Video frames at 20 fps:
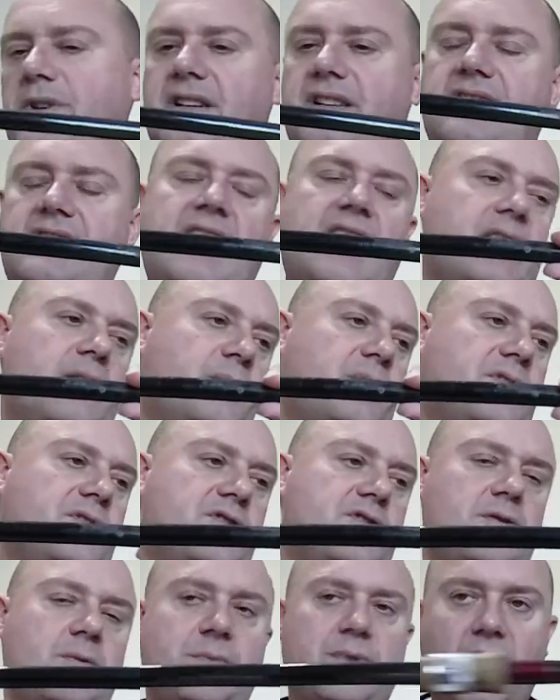it down. I'm going to
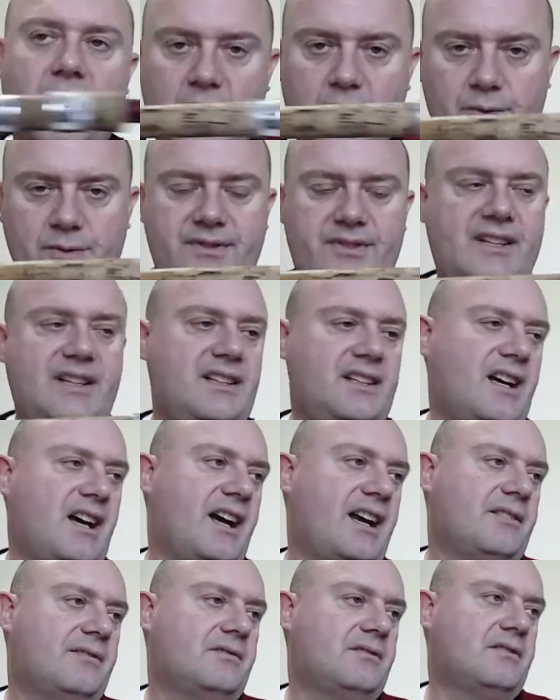strip the whole thing
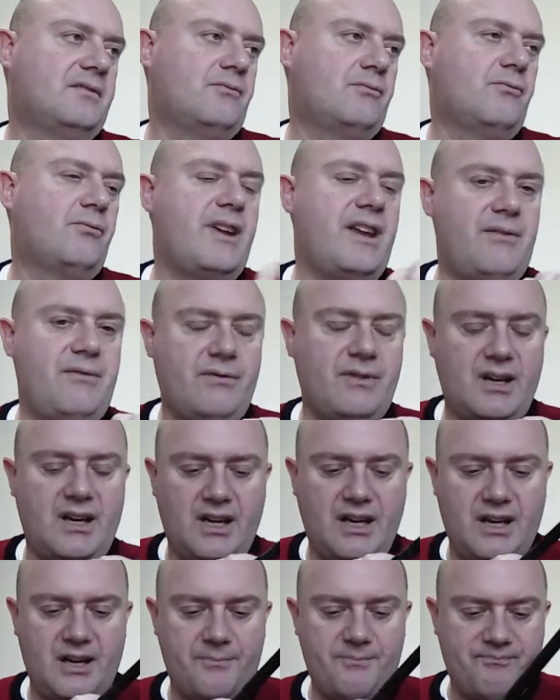down,
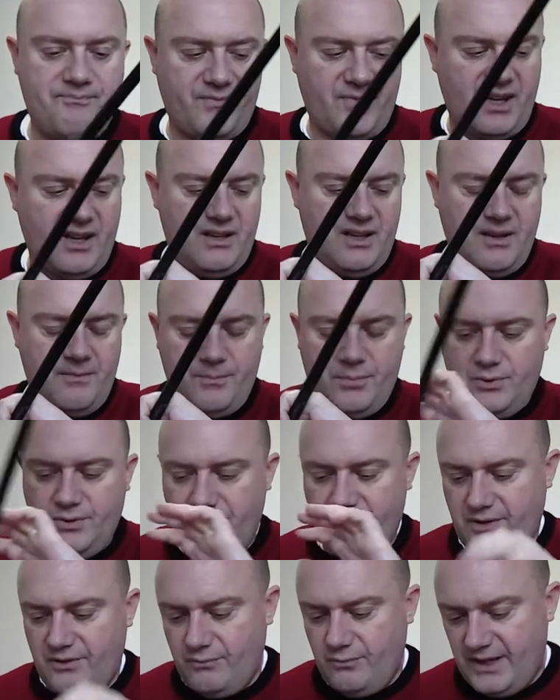and then put
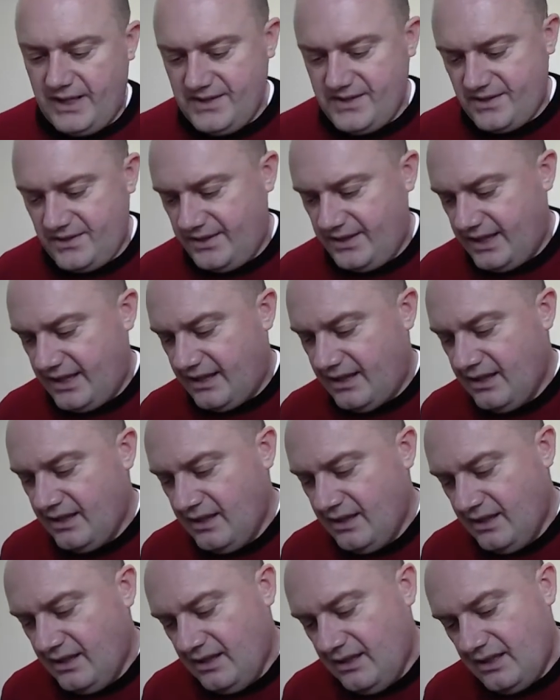new rings on there.
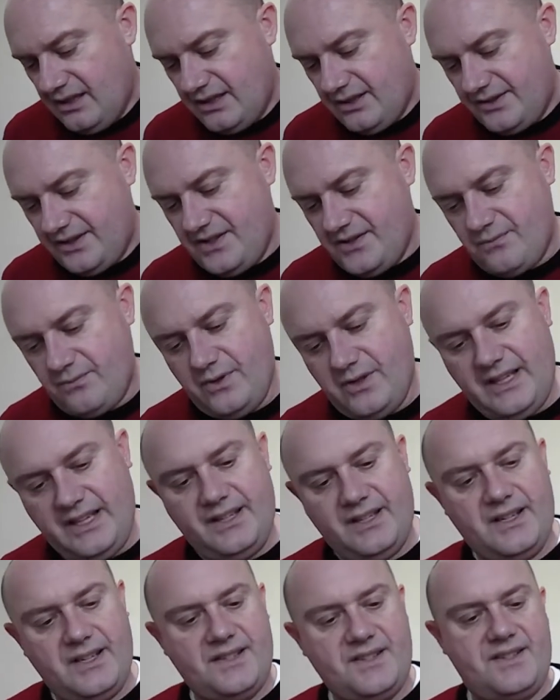I've got these really
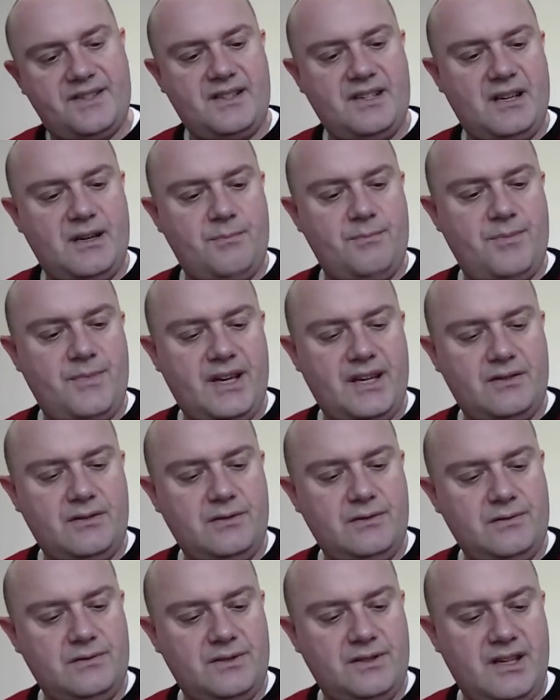nice, they're
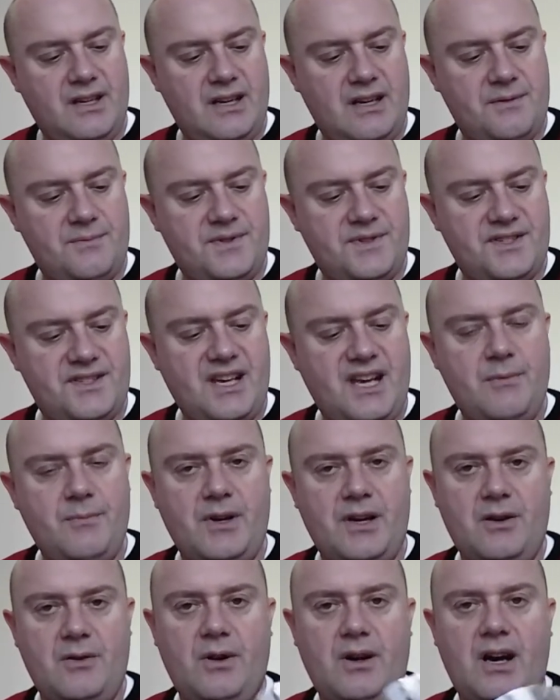called
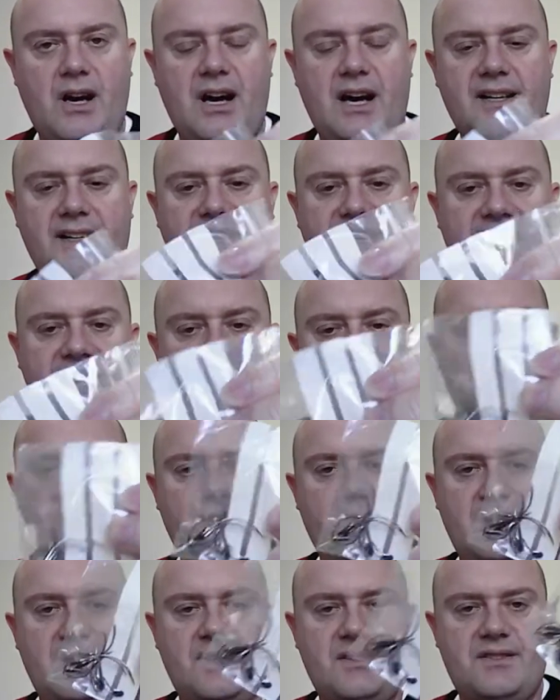Seymo RDX
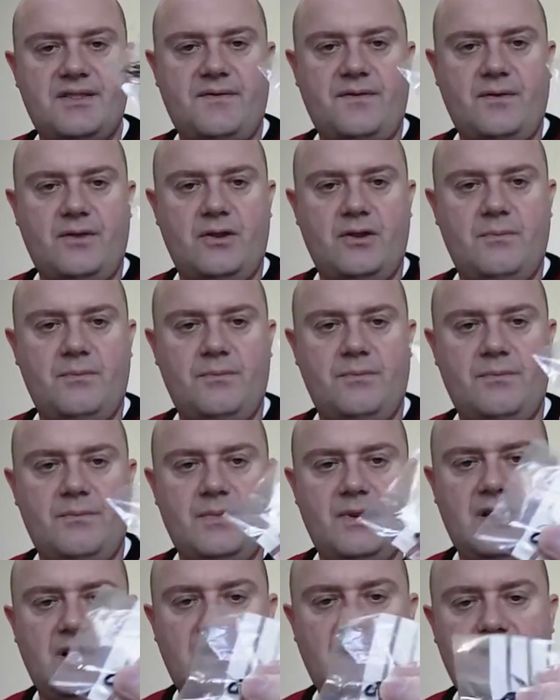rings from
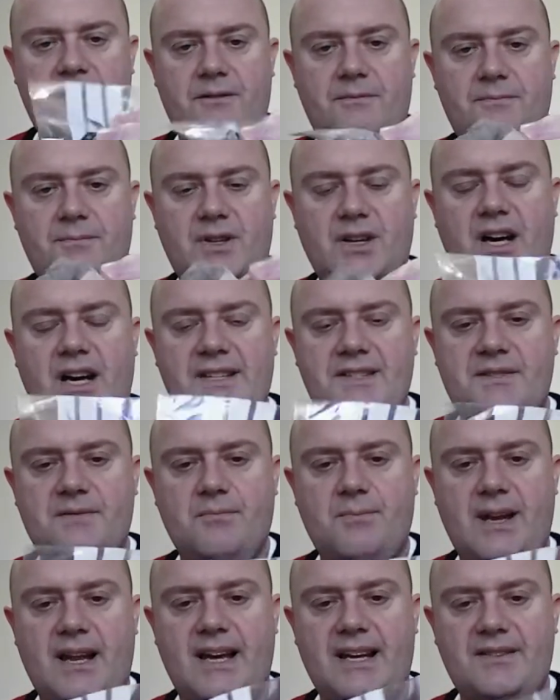Guides and
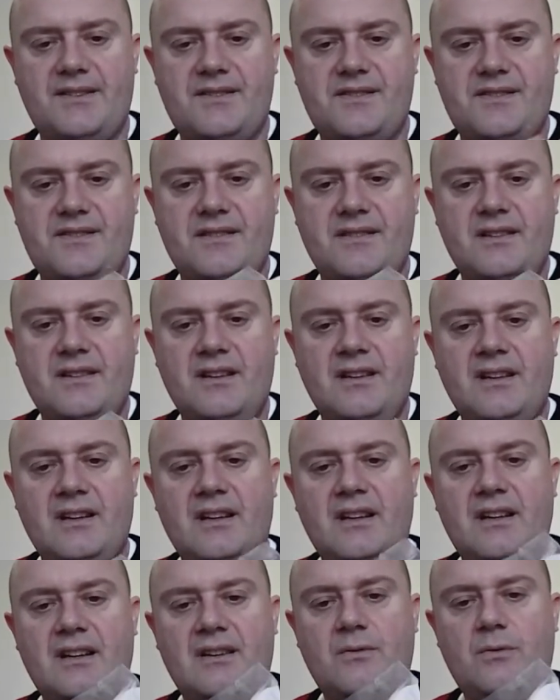Blanks,
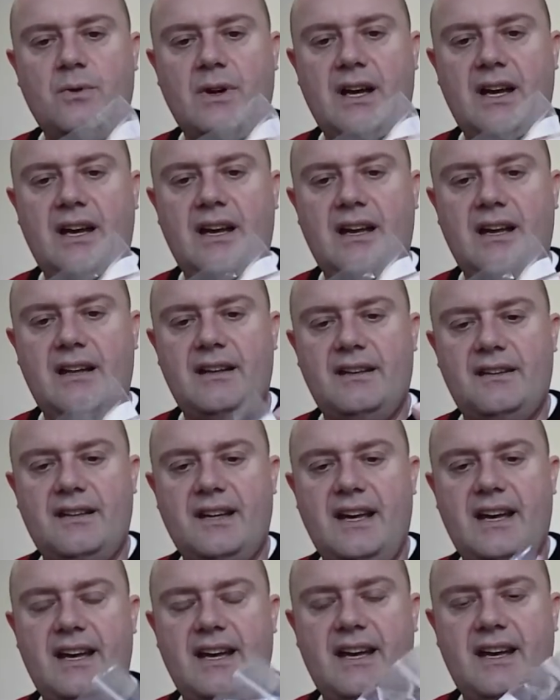when
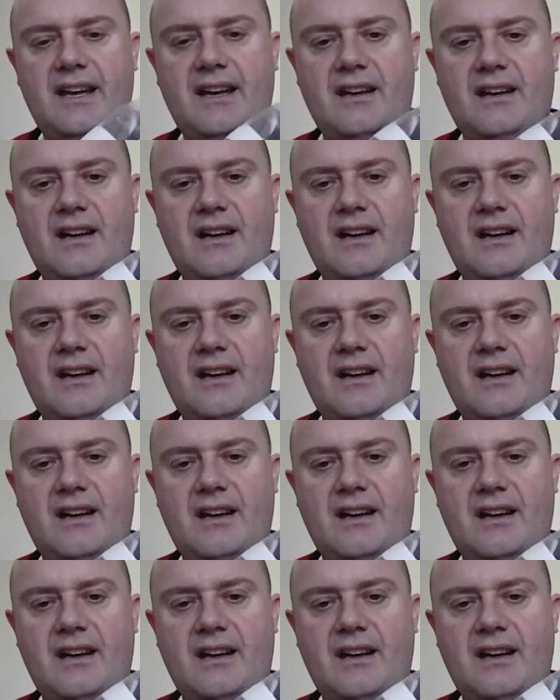they're